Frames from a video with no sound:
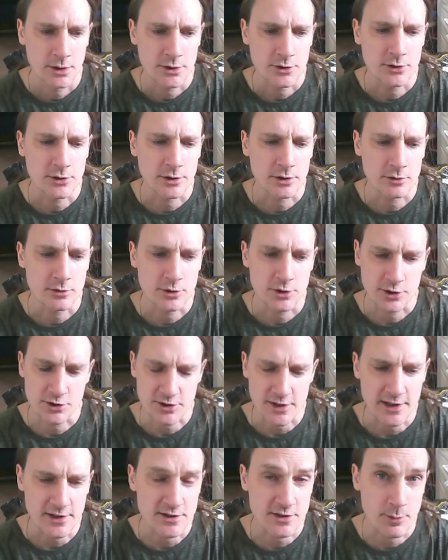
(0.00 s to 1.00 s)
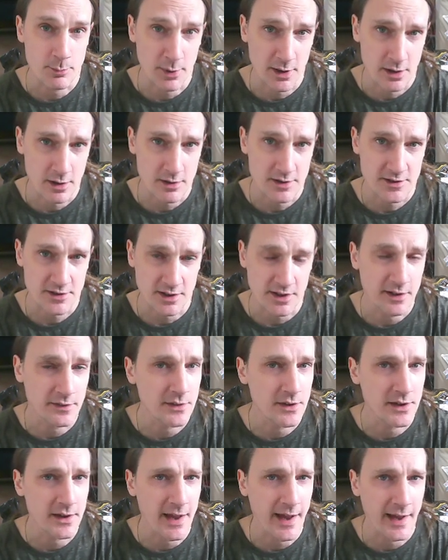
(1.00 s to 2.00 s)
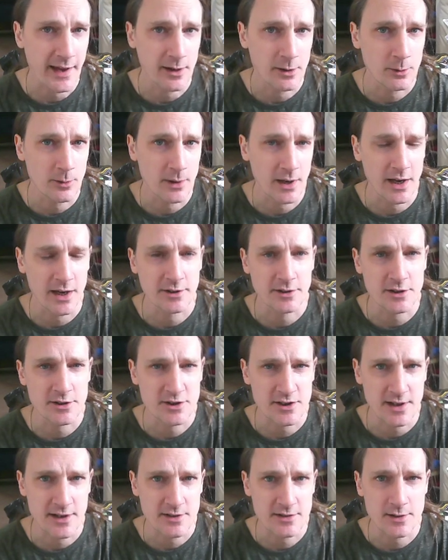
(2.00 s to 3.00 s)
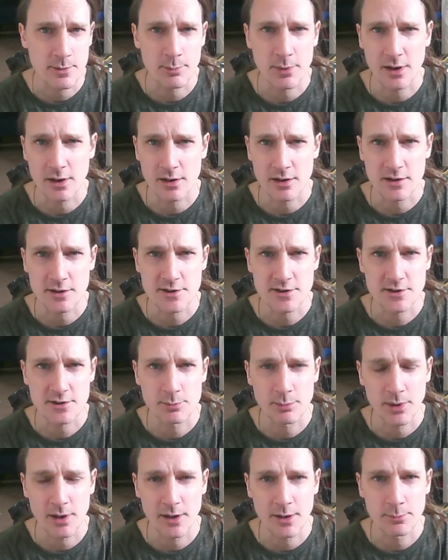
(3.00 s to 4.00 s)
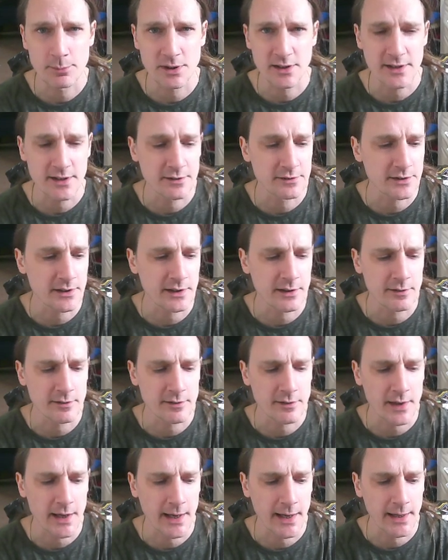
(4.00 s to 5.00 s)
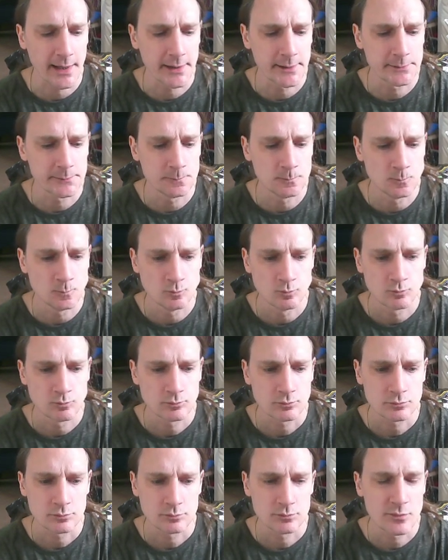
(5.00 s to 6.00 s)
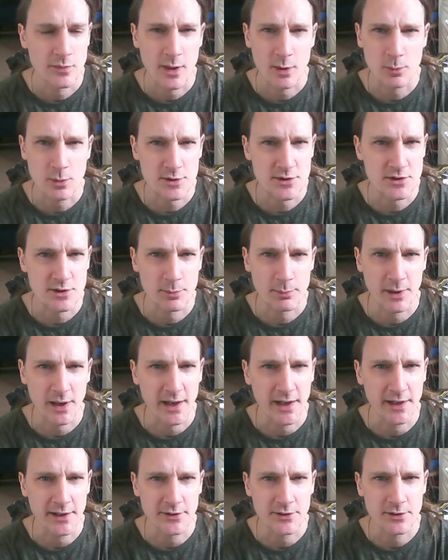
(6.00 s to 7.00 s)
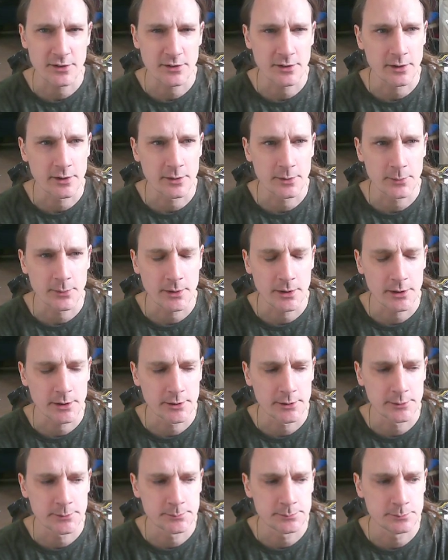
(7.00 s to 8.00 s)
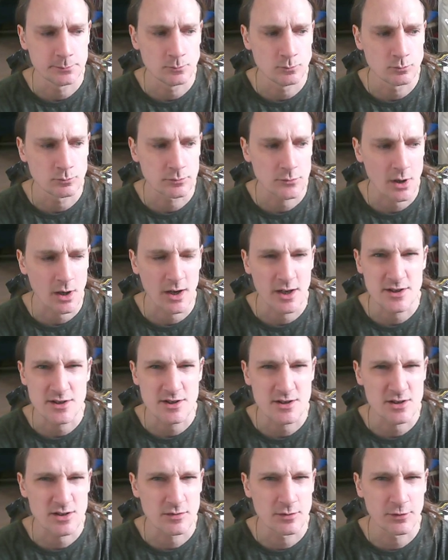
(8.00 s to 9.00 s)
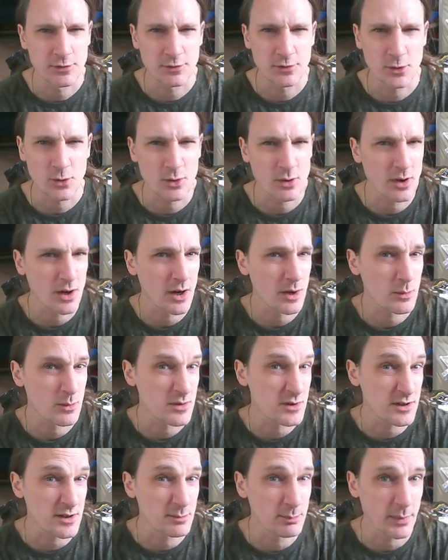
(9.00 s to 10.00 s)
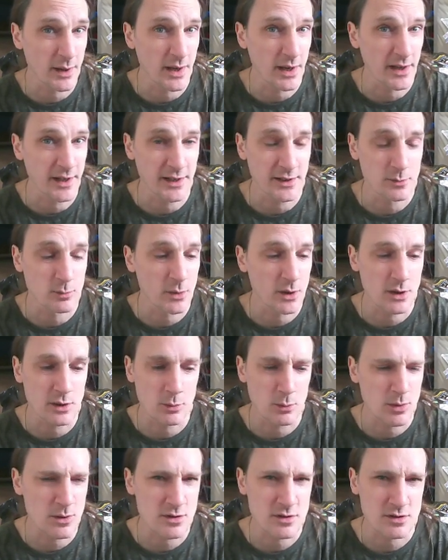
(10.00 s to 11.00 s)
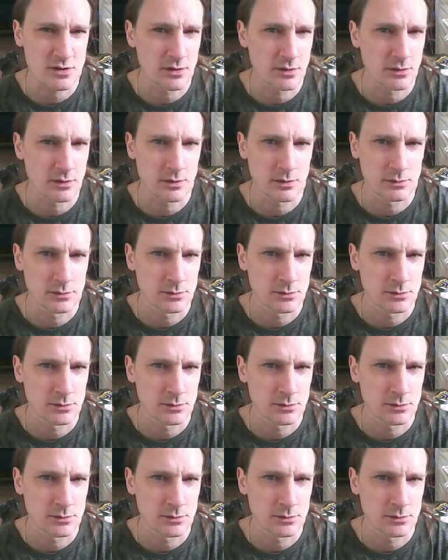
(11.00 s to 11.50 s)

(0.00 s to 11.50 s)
You could change the past in the now, and I changed the past by believing that there was no pain, you know. I just thought I was in pain when I wasn't.